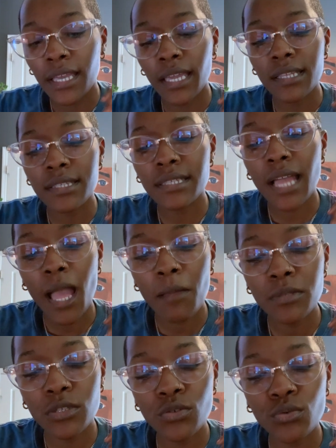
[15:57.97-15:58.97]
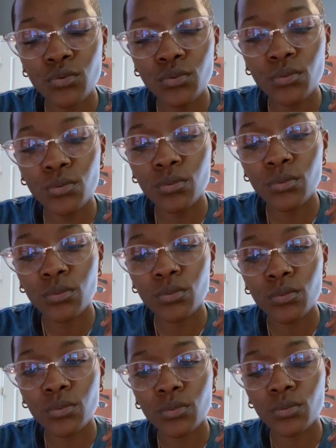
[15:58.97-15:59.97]
And it's time to
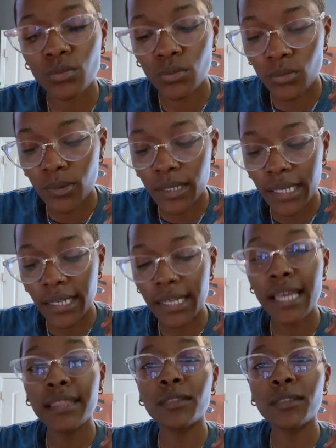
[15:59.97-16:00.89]
let